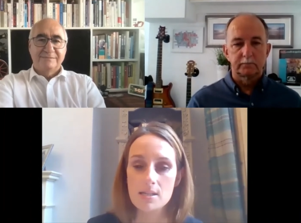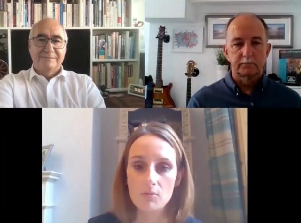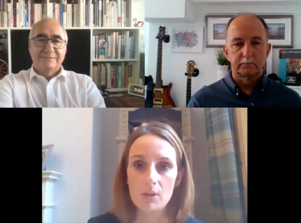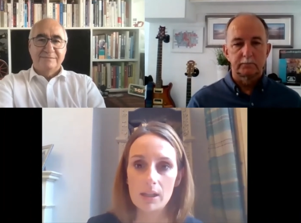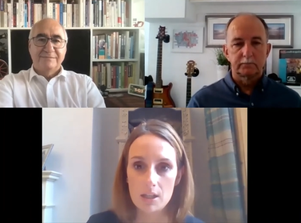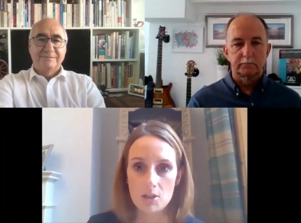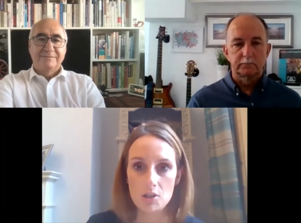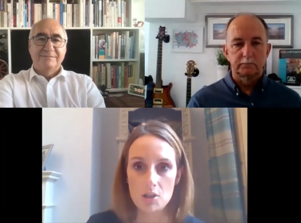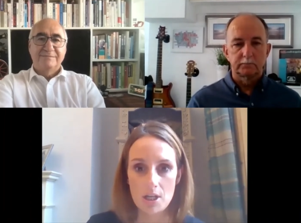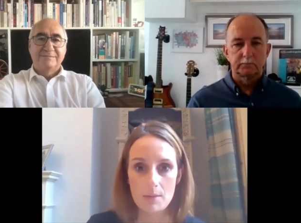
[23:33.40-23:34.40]
Speaker 1: that
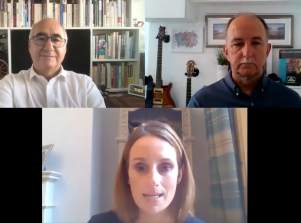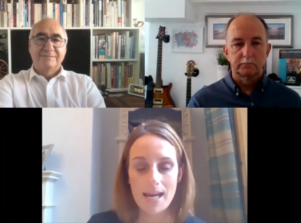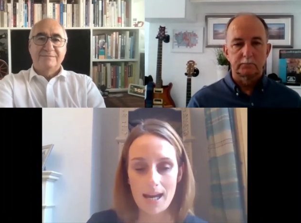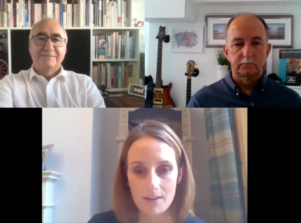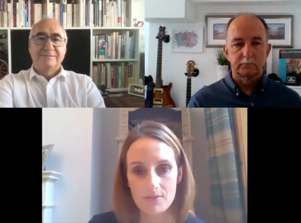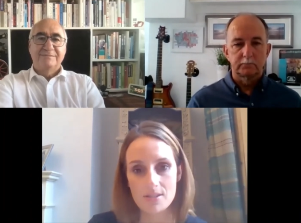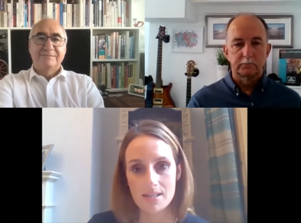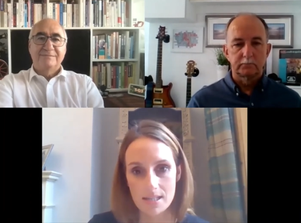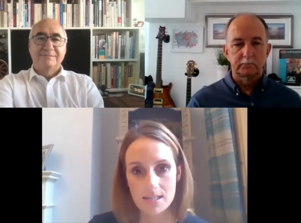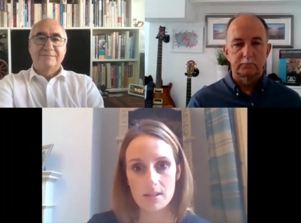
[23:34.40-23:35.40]
relationships have to
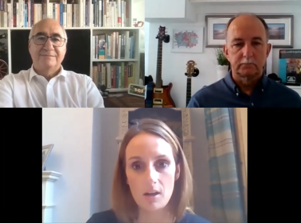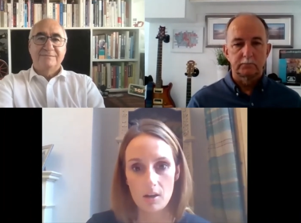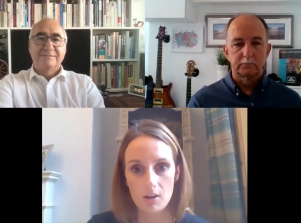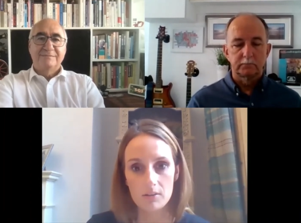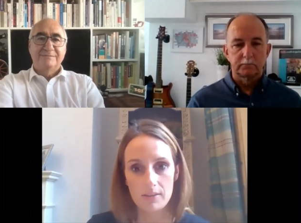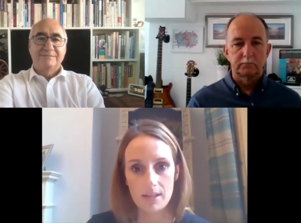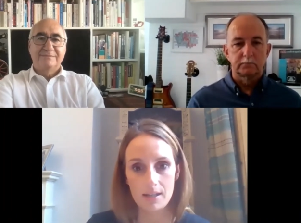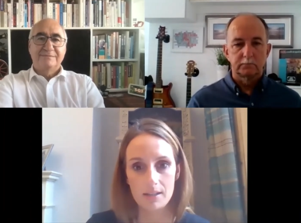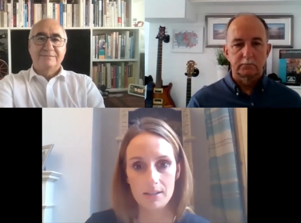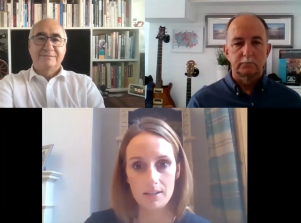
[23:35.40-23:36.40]
sit at the heart of
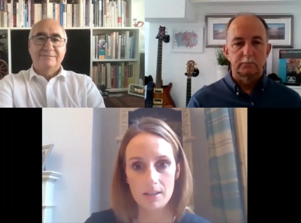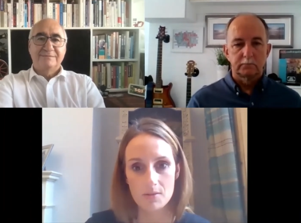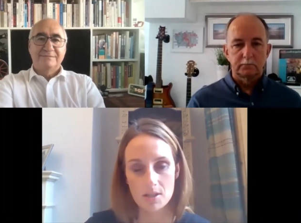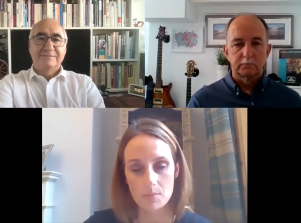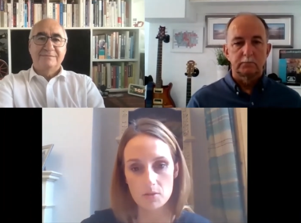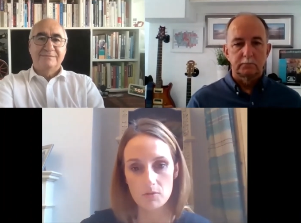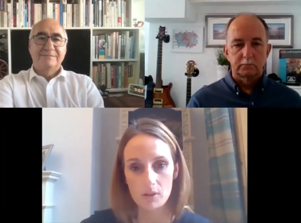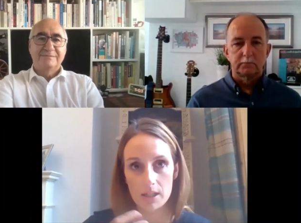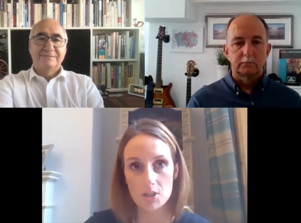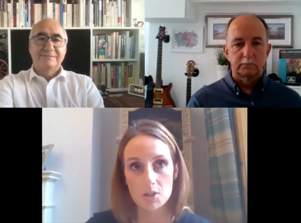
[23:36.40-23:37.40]
that, you know, in terms of
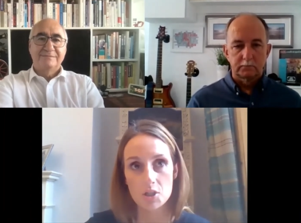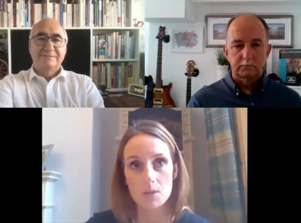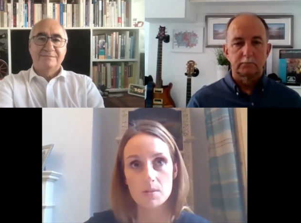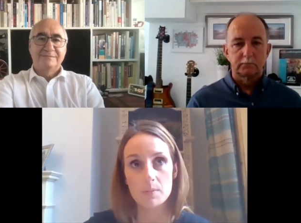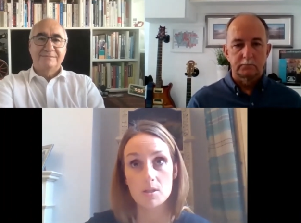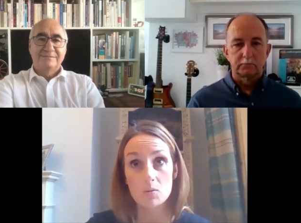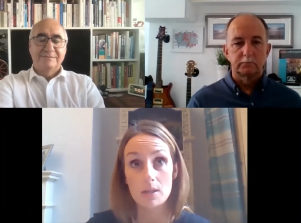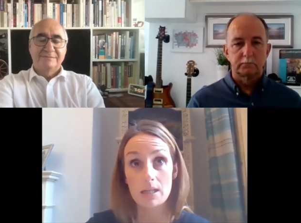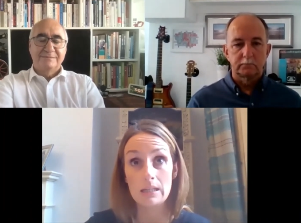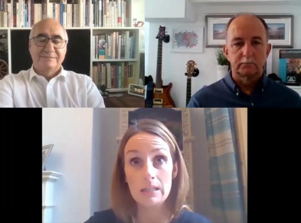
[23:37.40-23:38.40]
relationships
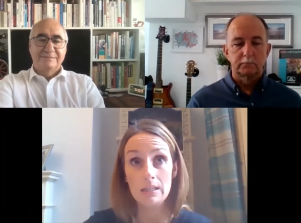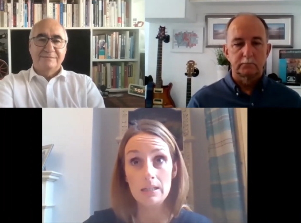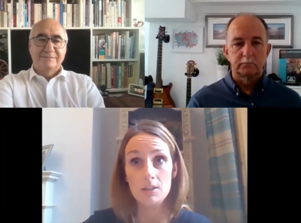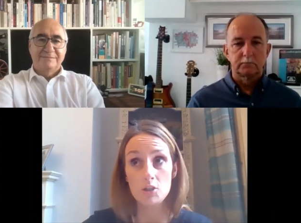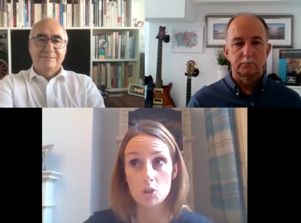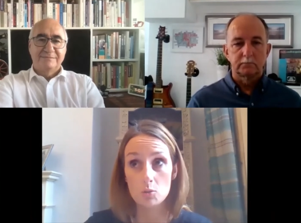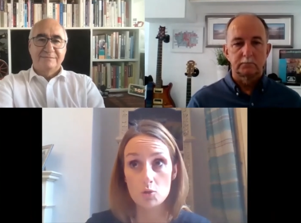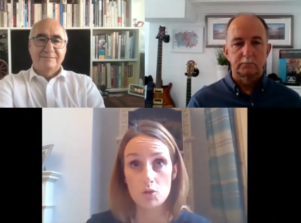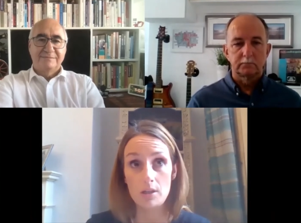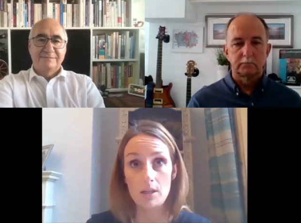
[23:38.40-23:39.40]
between
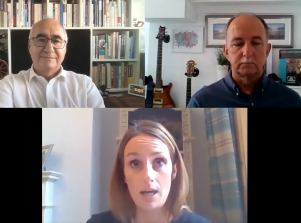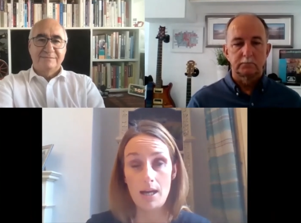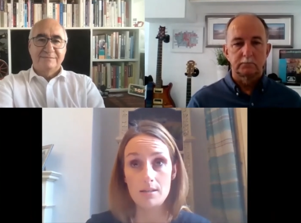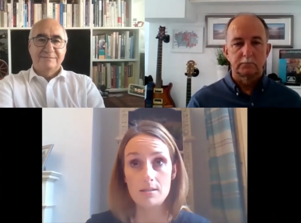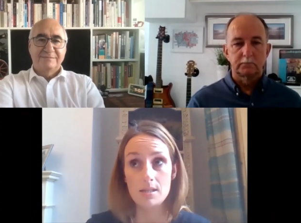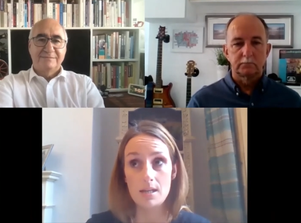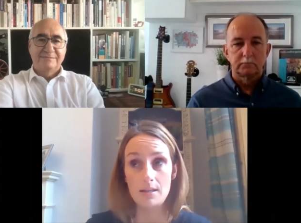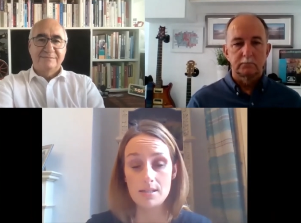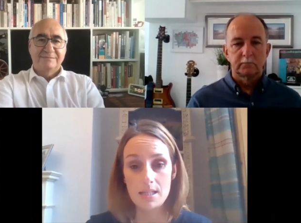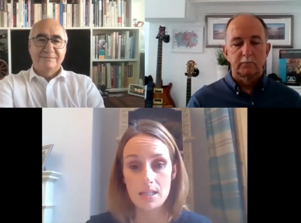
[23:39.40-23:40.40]
children and
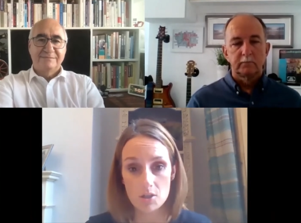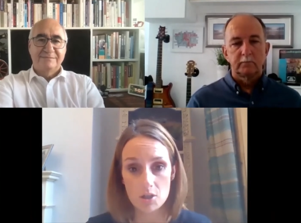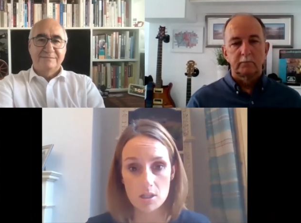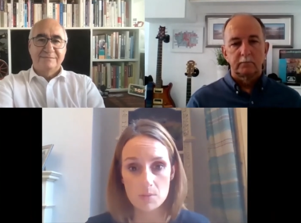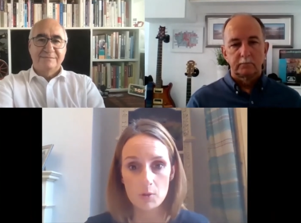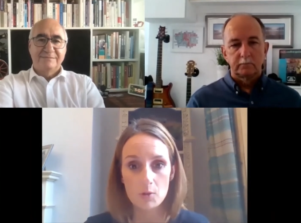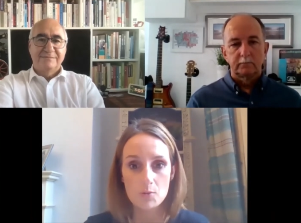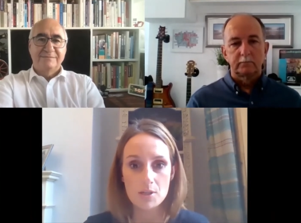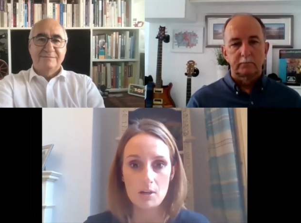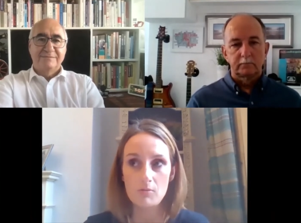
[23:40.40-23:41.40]
and teachers but
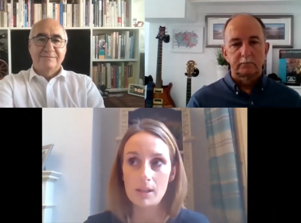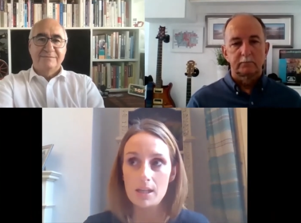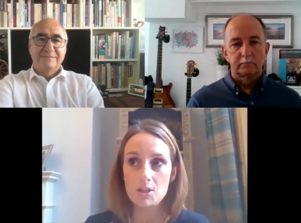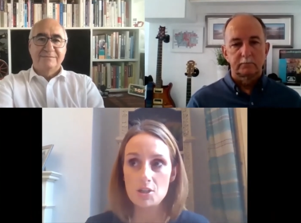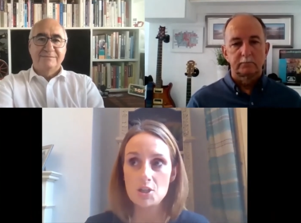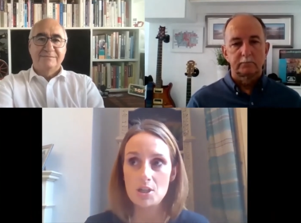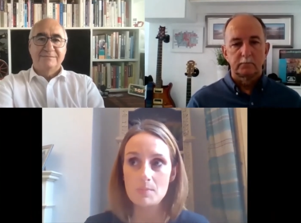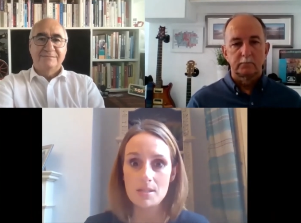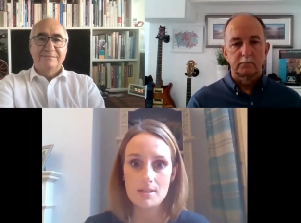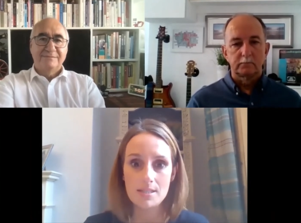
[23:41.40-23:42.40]
also
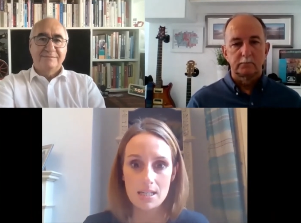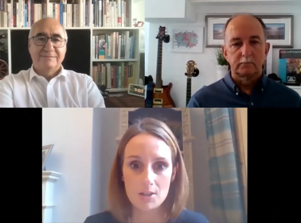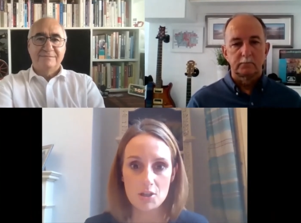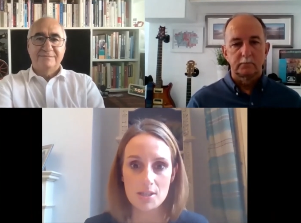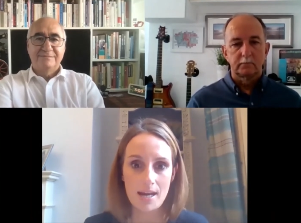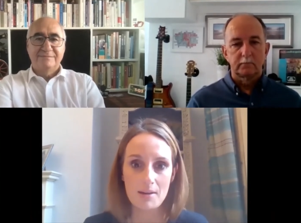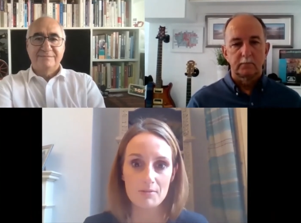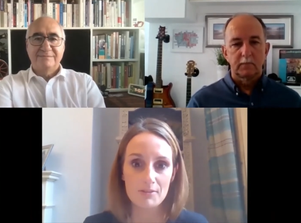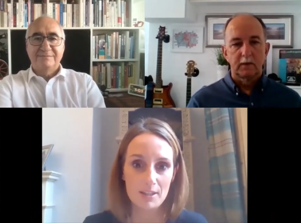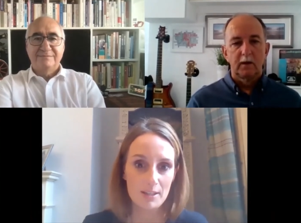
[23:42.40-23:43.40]
relationships that teachers
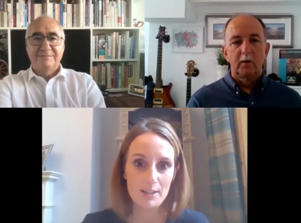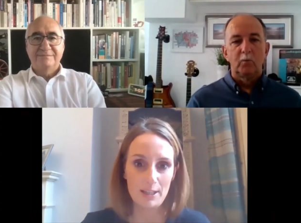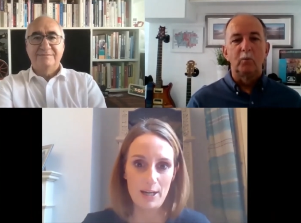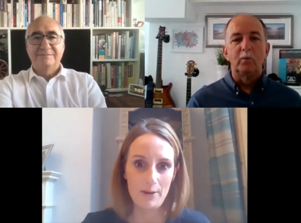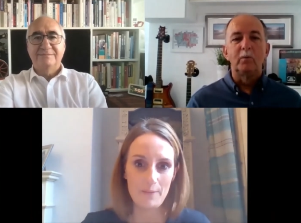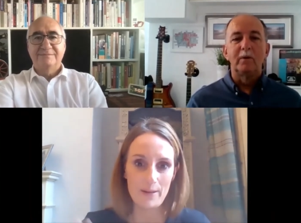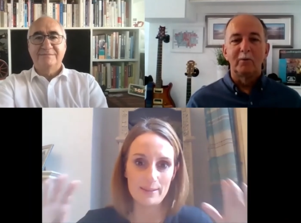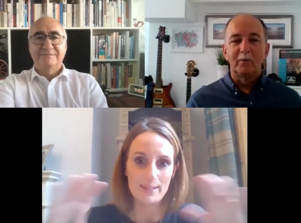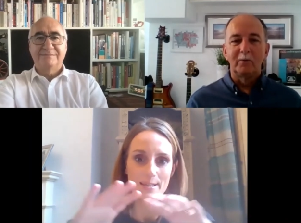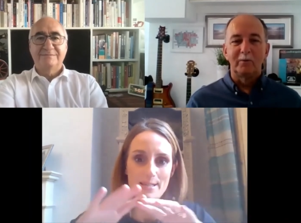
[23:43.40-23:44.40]
have you know
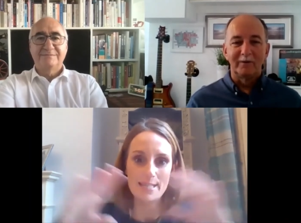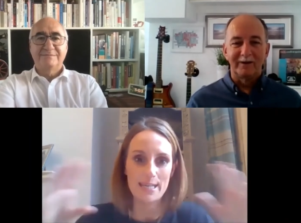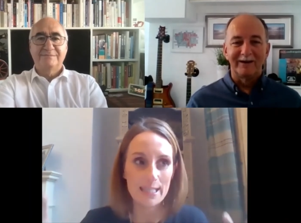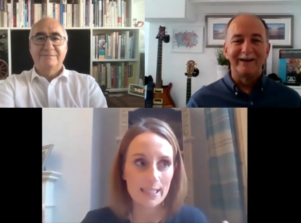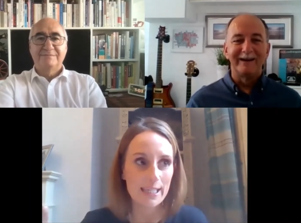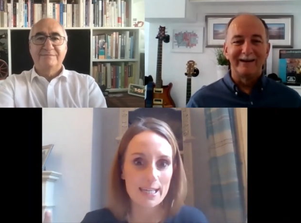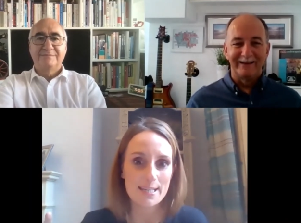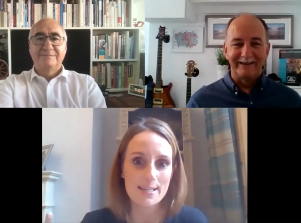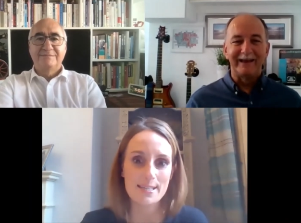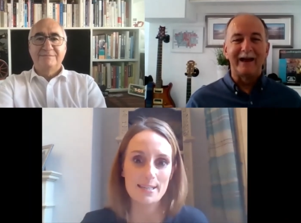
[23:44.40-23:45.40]
with senior
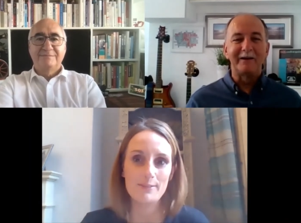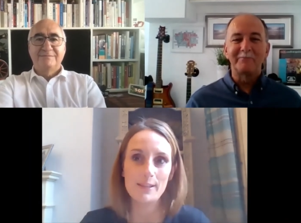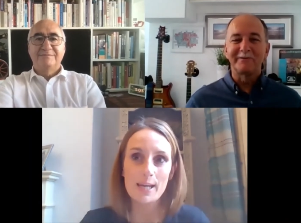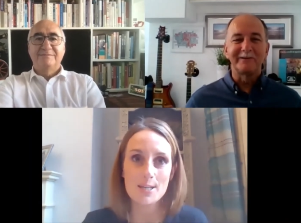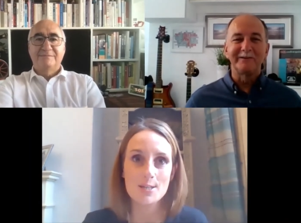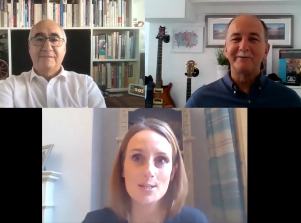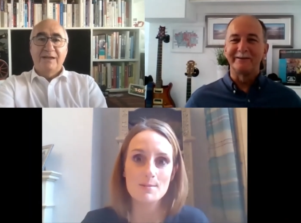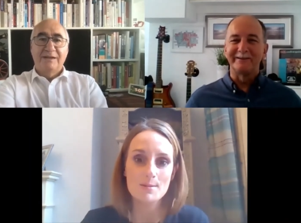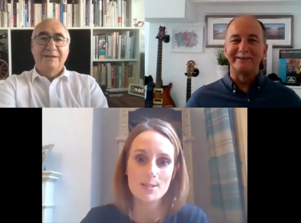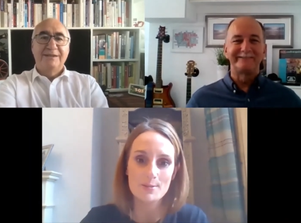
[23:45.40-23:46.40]
leaders and the Absolutely.
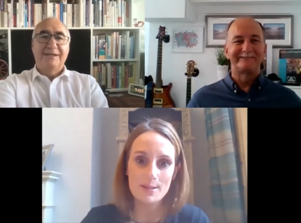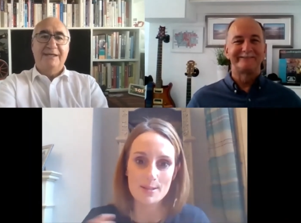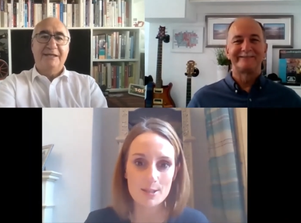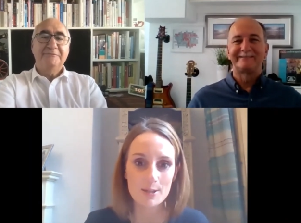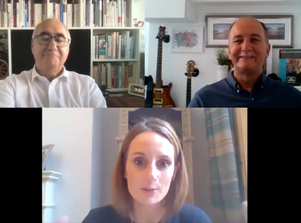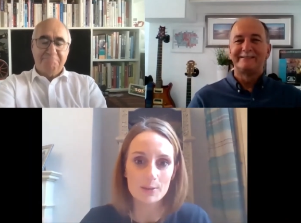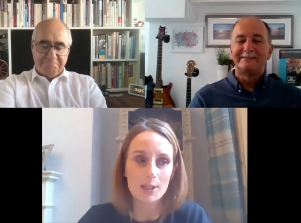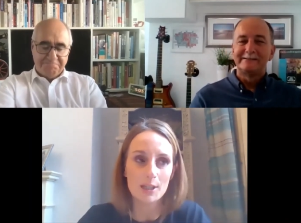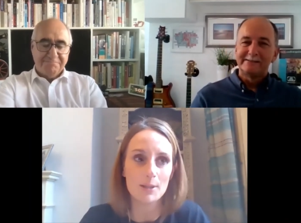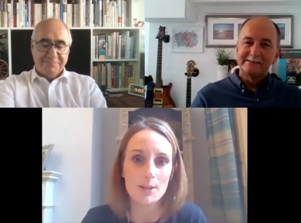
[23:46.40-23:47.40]
relationship between yeah. the school and the
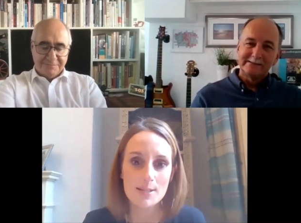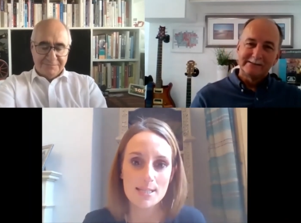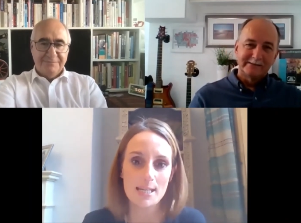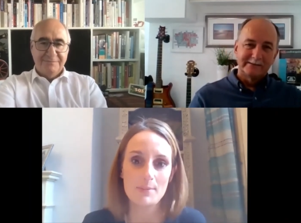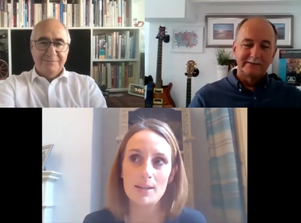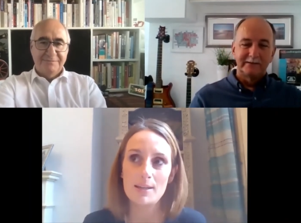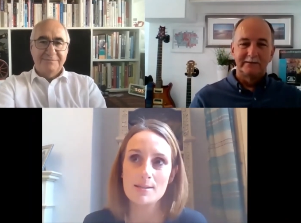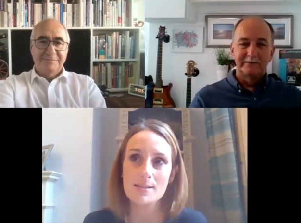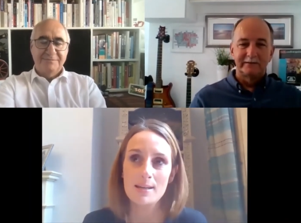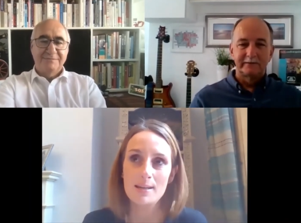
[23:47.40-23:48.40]
community because